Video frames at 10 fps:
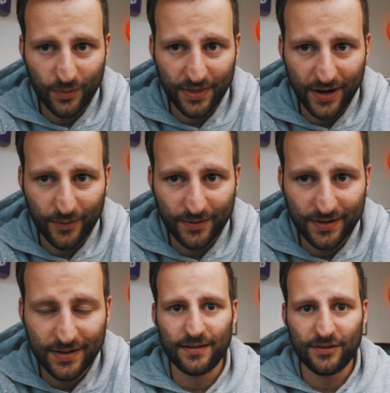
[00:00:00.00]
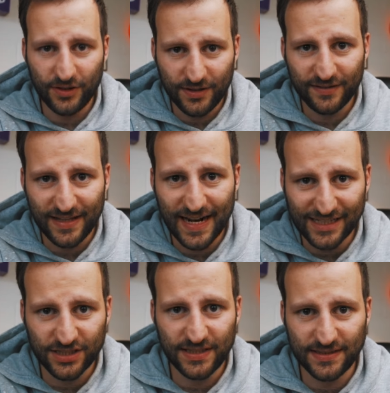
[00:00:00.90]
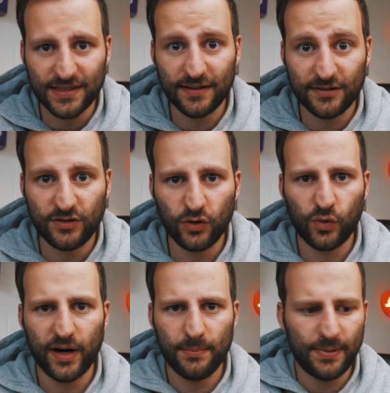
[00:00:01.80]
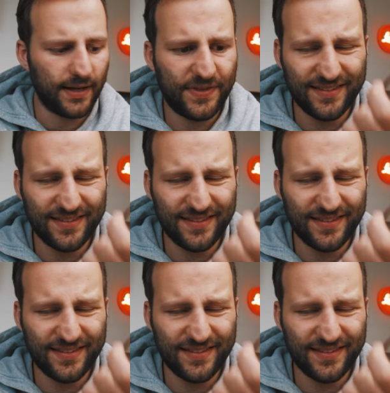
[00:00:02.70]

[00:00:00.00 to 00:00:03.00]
Without. So you can see it actually does do quite a bit.